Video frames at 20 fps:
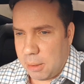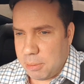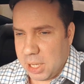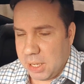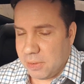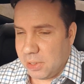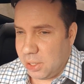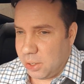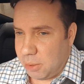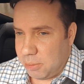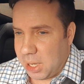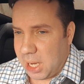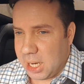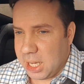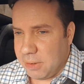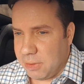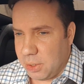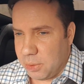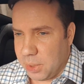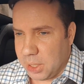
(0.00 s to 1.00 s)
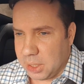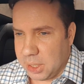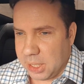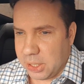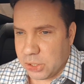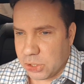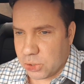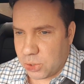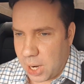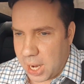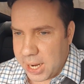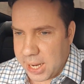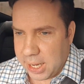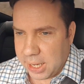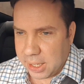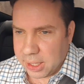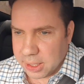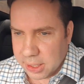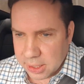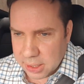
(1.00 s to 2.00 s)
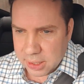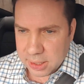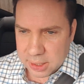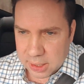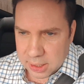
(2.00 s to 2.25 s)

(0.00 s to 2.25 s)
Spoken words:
even though I'm not even really trying.